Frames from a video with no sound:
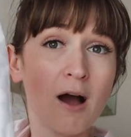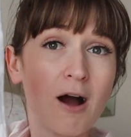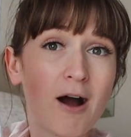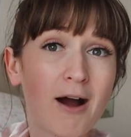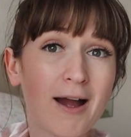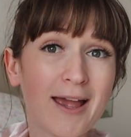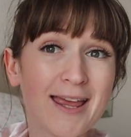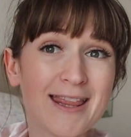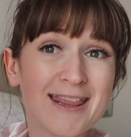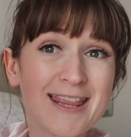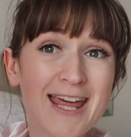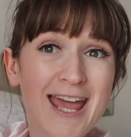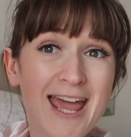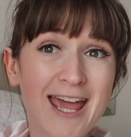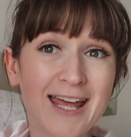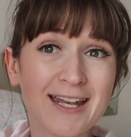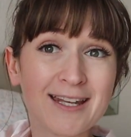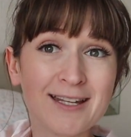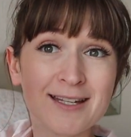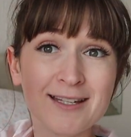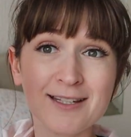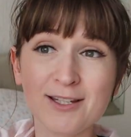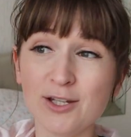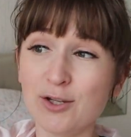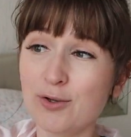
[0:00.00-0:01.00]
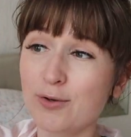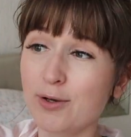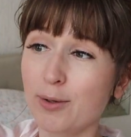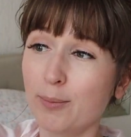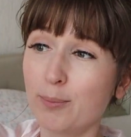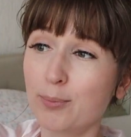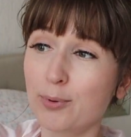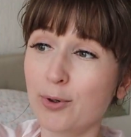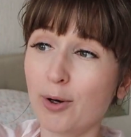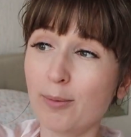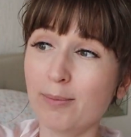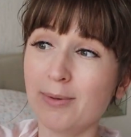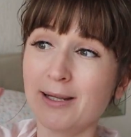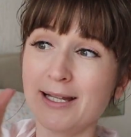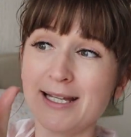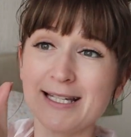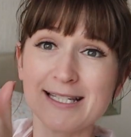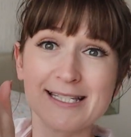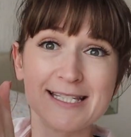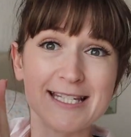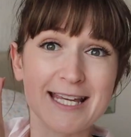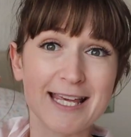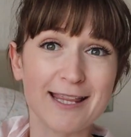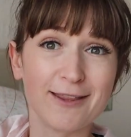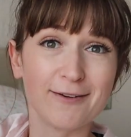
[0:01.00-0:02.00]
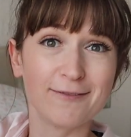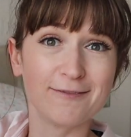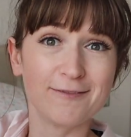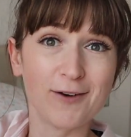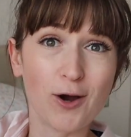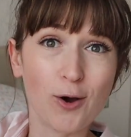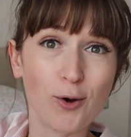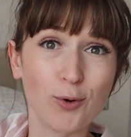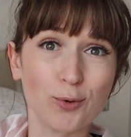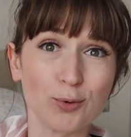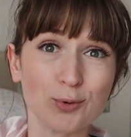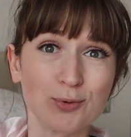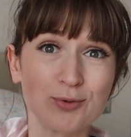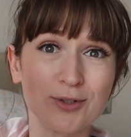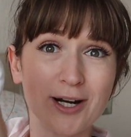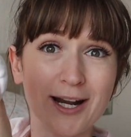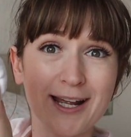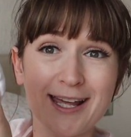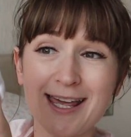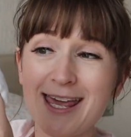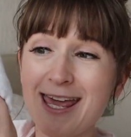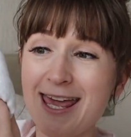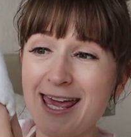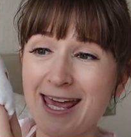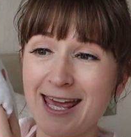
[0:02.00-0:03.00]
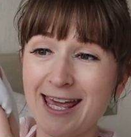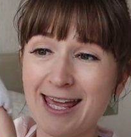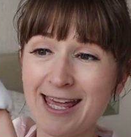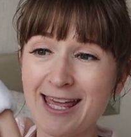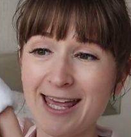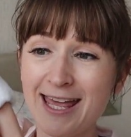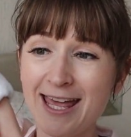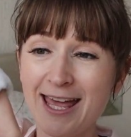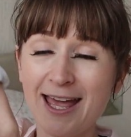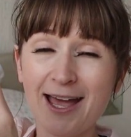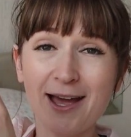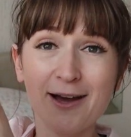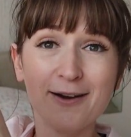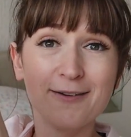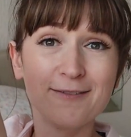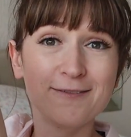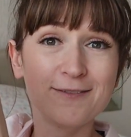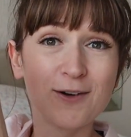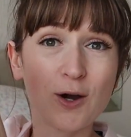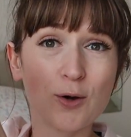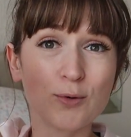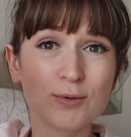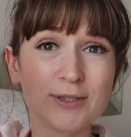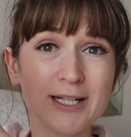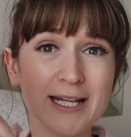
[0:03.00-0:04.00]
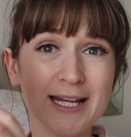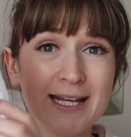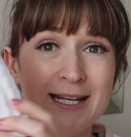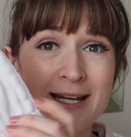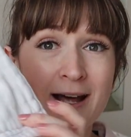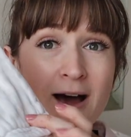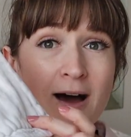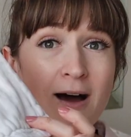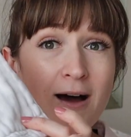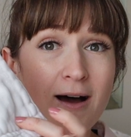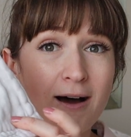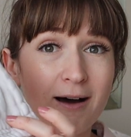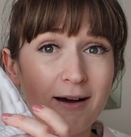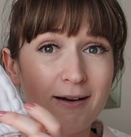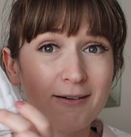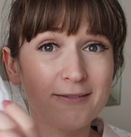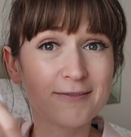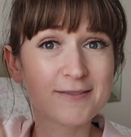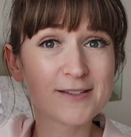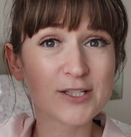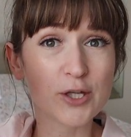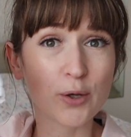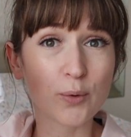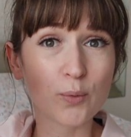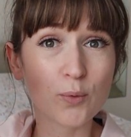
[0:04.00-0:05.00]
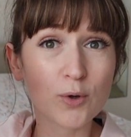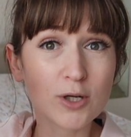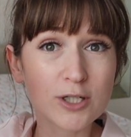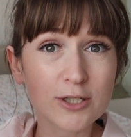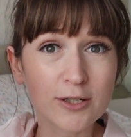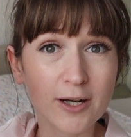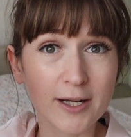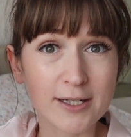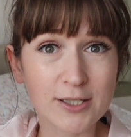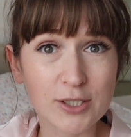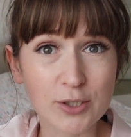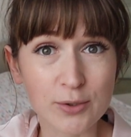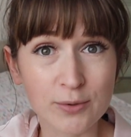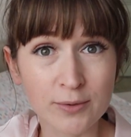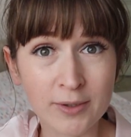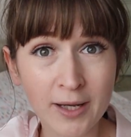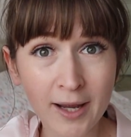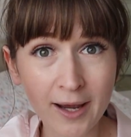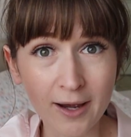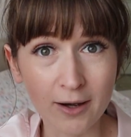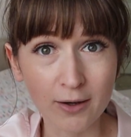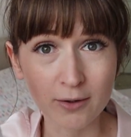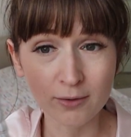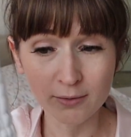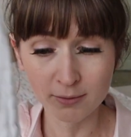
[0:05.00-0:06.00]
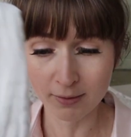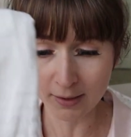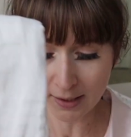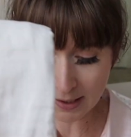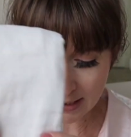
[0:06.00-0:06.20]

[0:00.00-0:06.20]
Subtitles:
I then, you could probably see the fold right here, fold it in half. So what I do now